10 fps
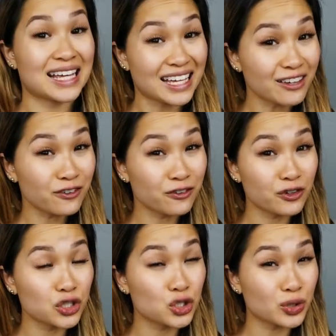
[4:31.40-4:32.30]
If
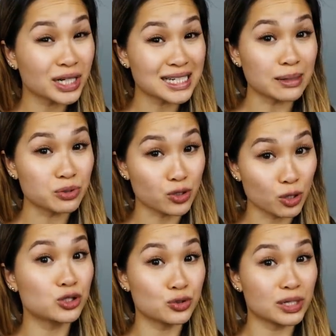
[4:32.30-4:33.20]
you can adapt to
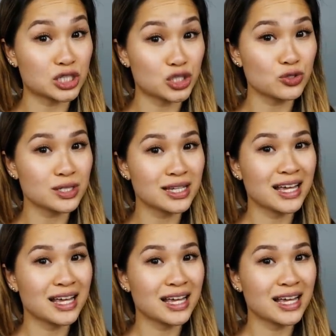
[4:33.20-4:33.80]
those two issues,